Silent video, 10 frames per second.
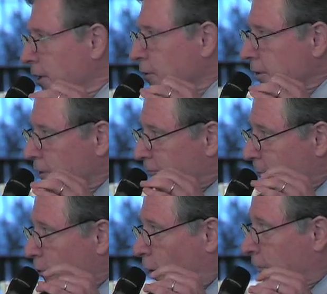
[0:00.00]
You, are
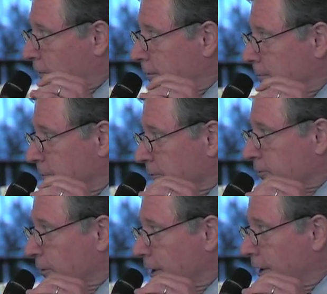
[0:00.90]
from northern
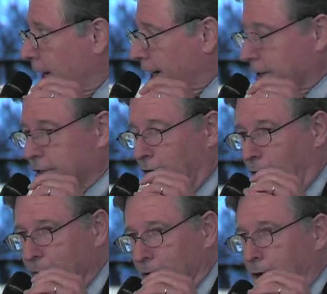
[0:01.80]
Missouri, I can
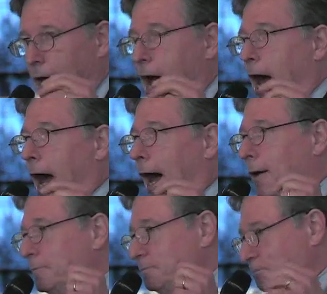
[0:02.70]
tell.
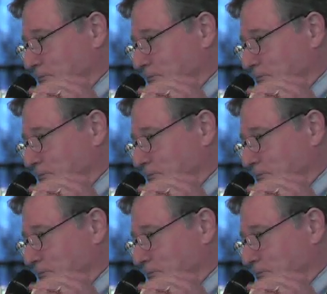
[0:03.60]
Um,